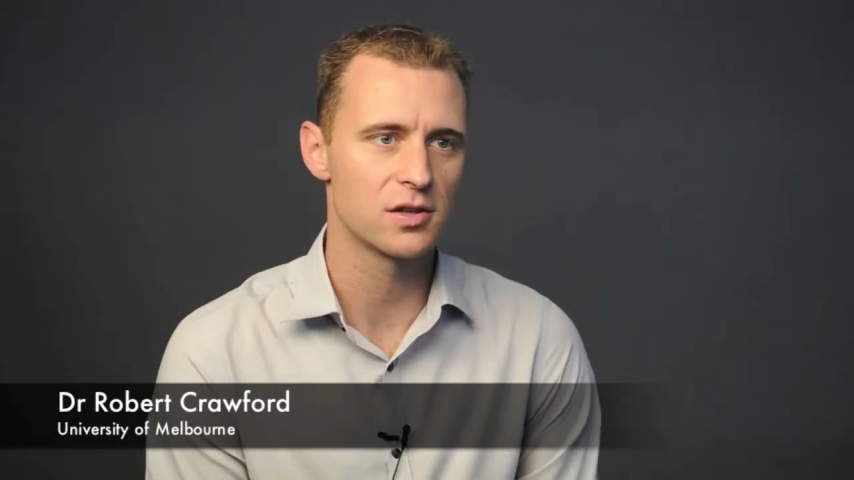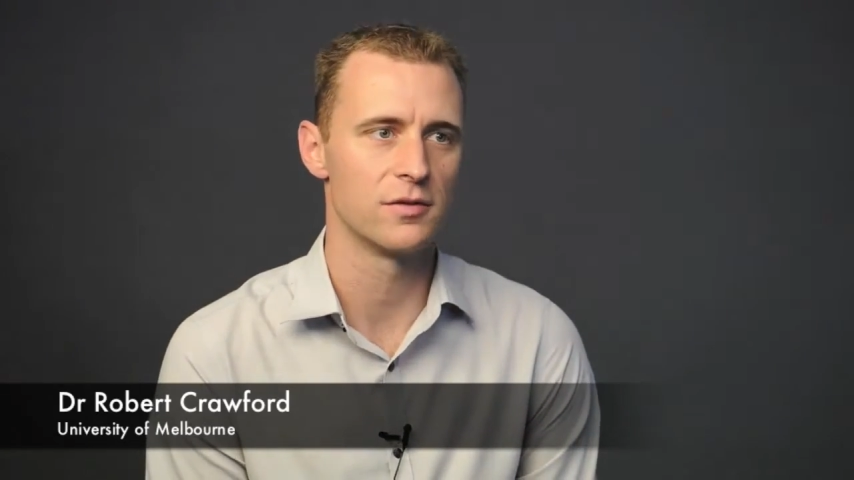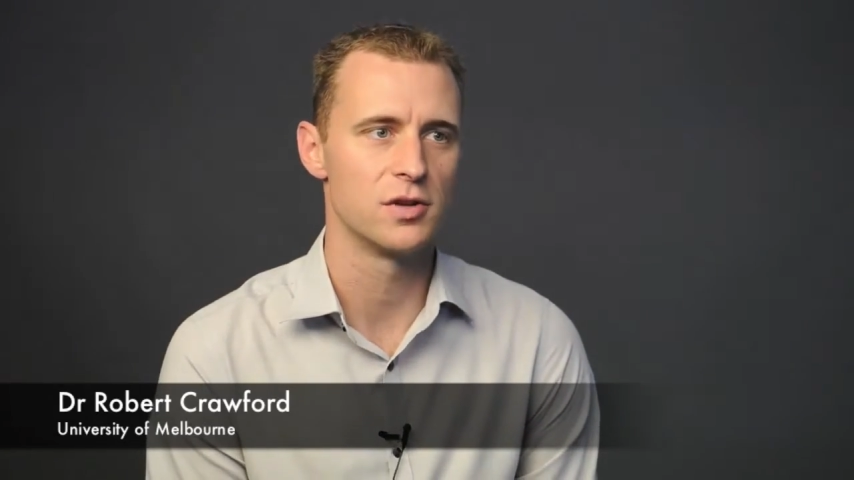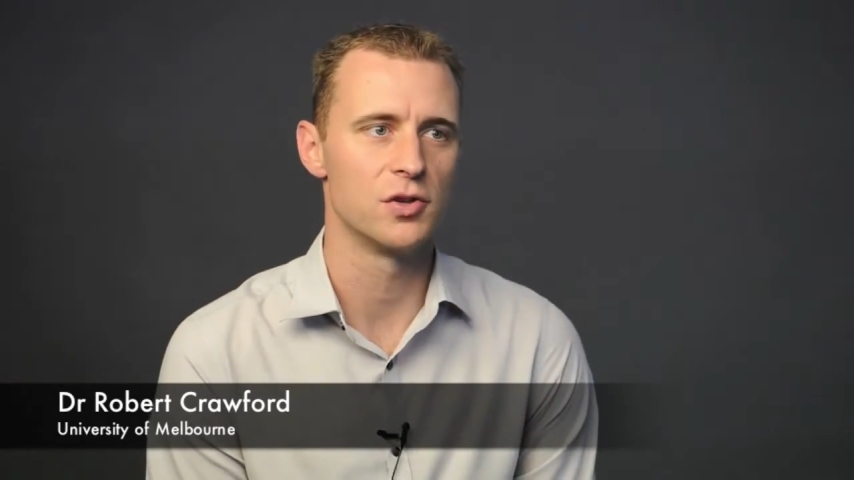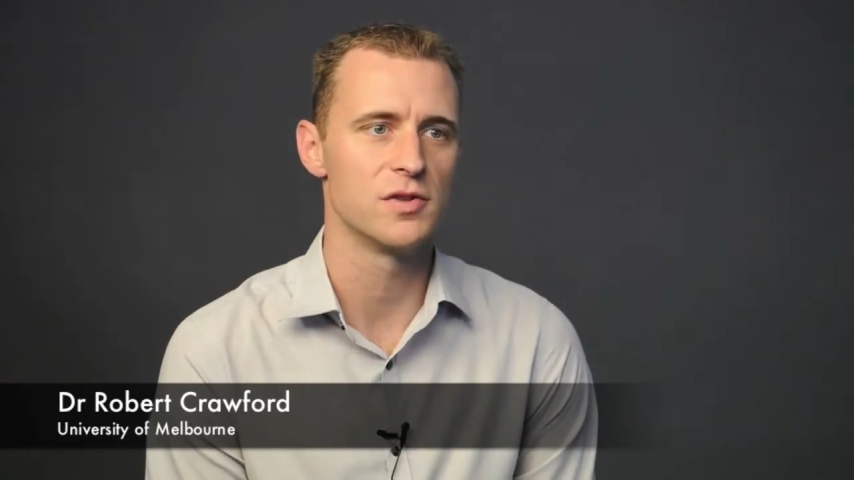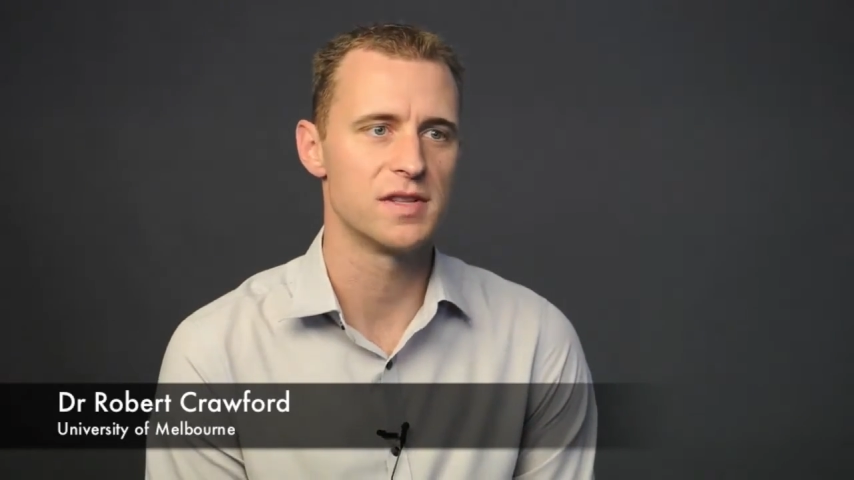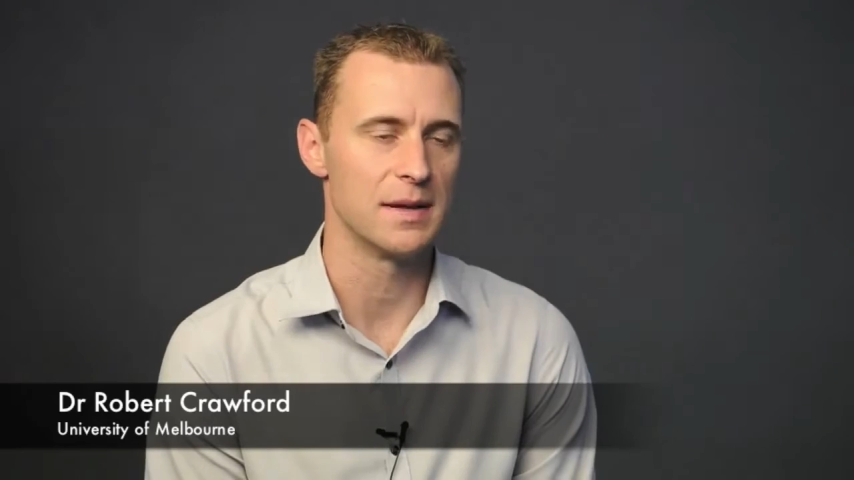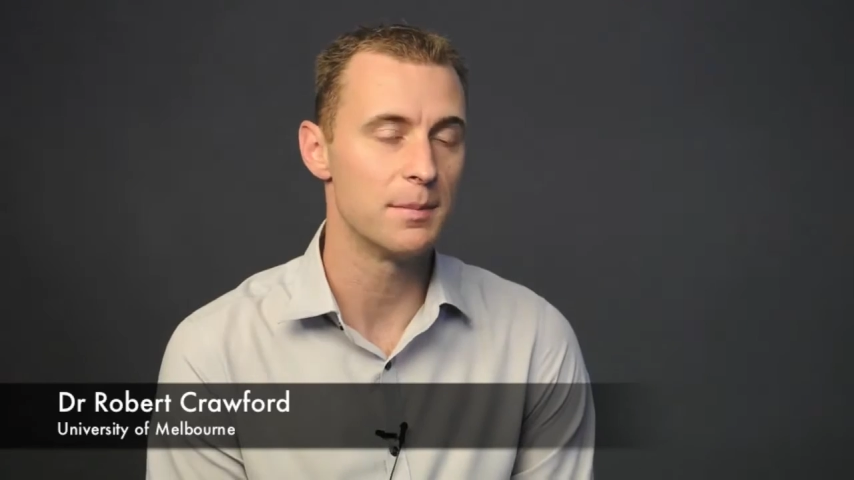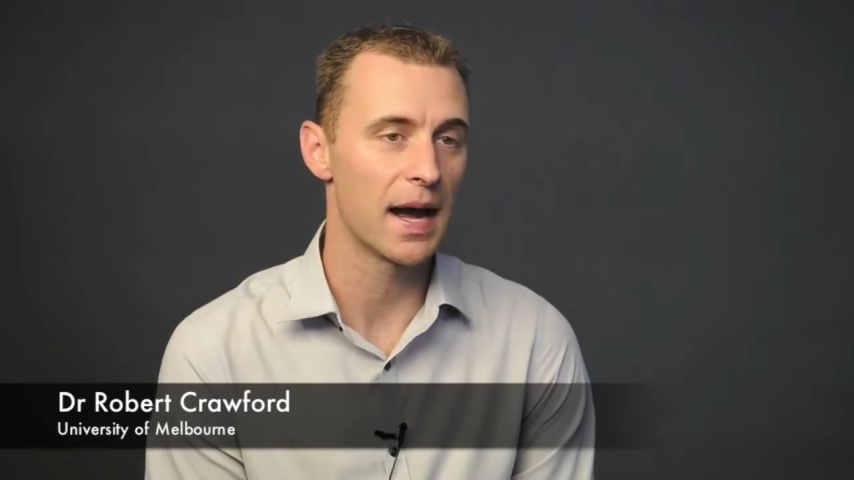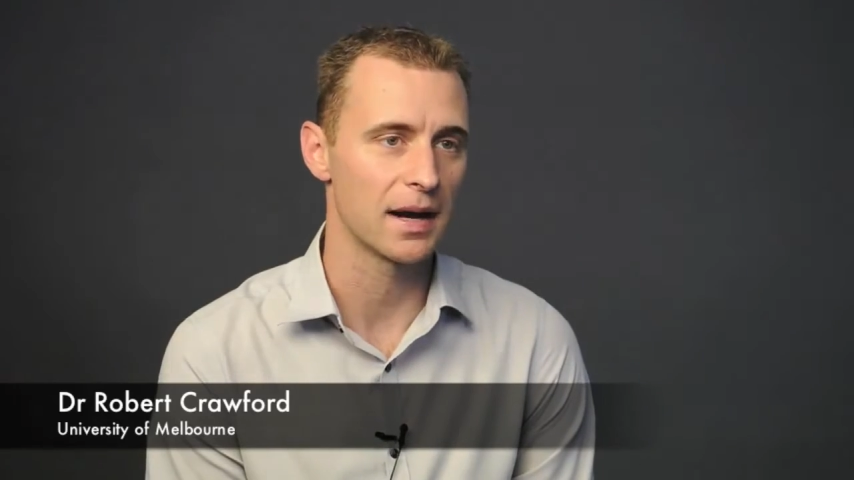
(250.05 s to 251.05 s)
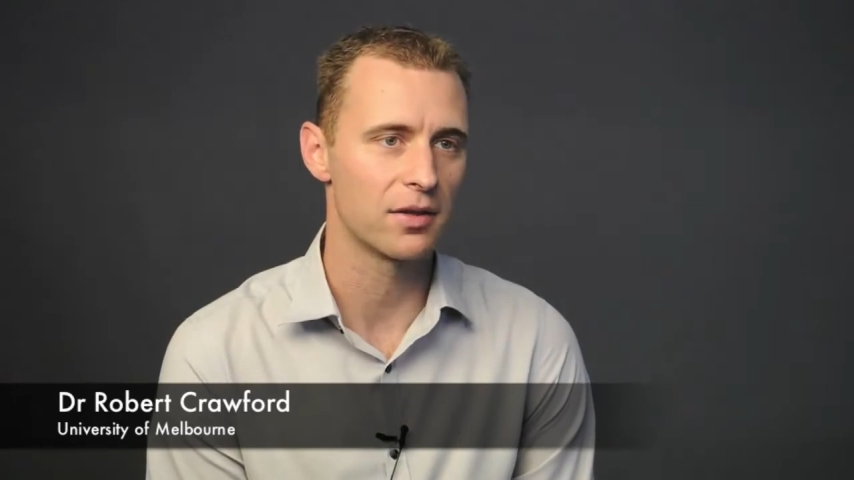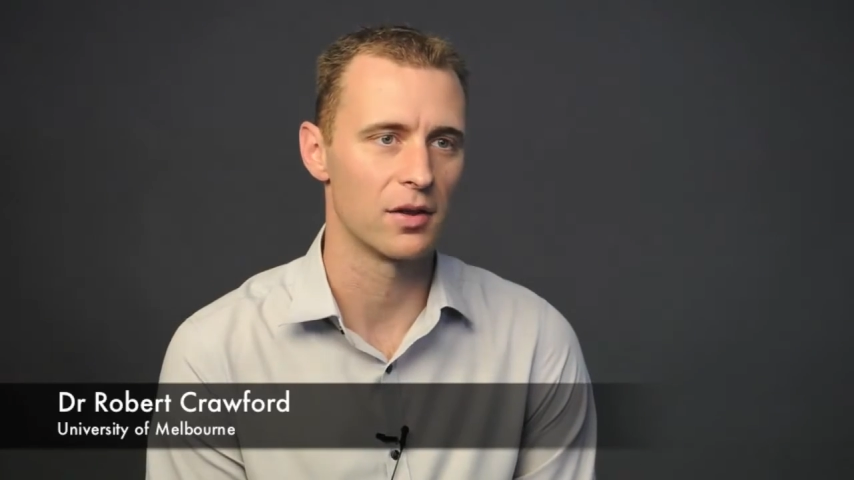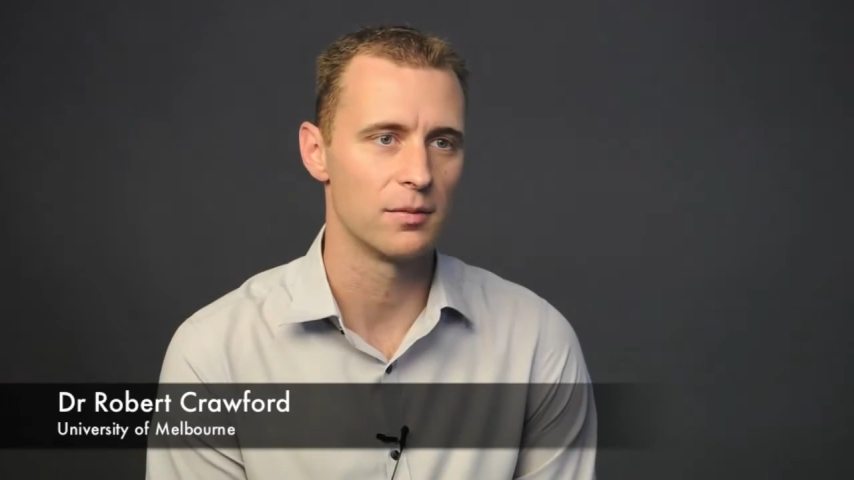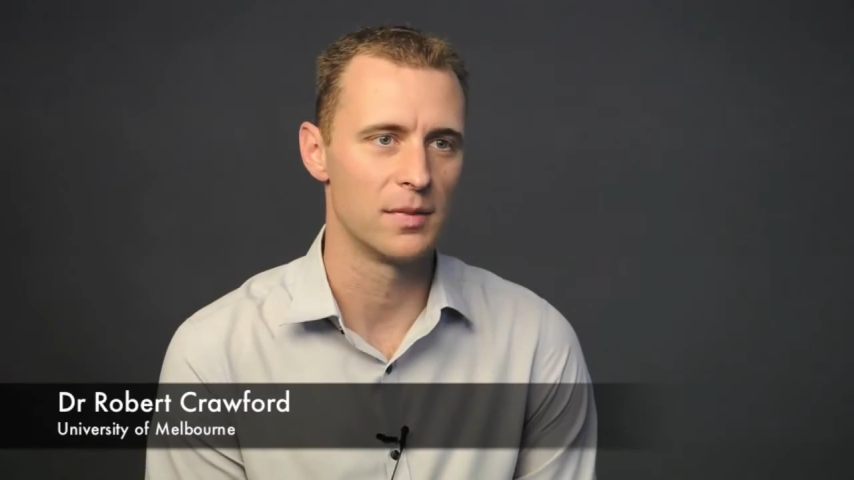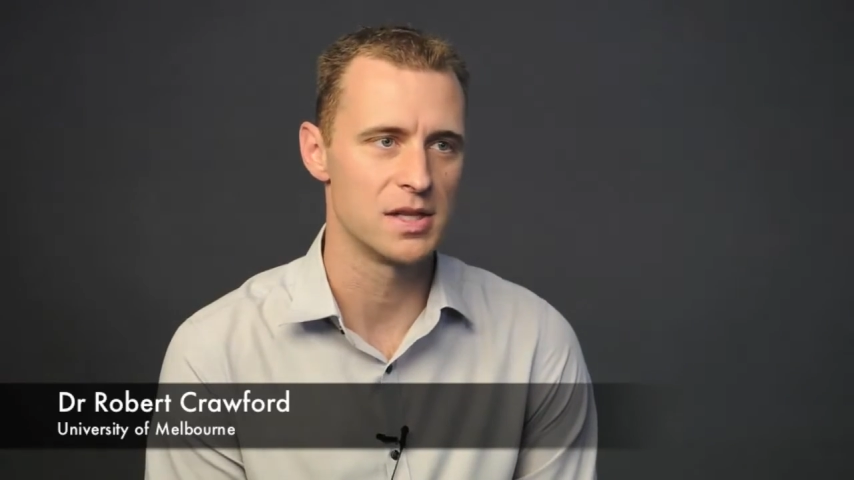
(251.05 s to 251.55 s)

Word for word: to reduce the impact that